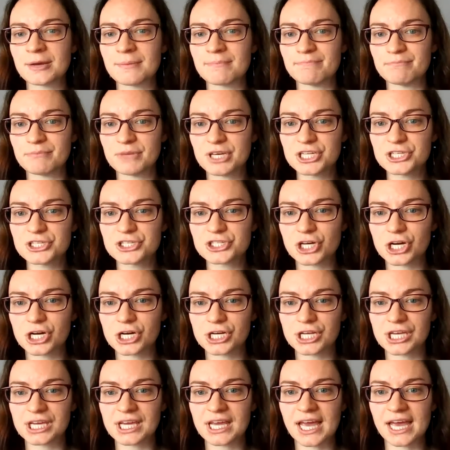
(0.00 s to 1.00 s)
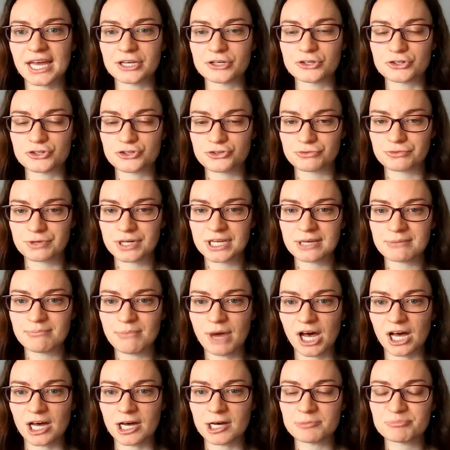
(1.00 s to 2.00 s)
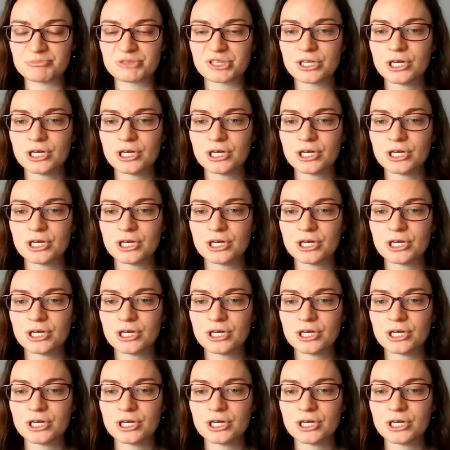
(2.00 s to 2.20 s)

Midjourney, and DreamUp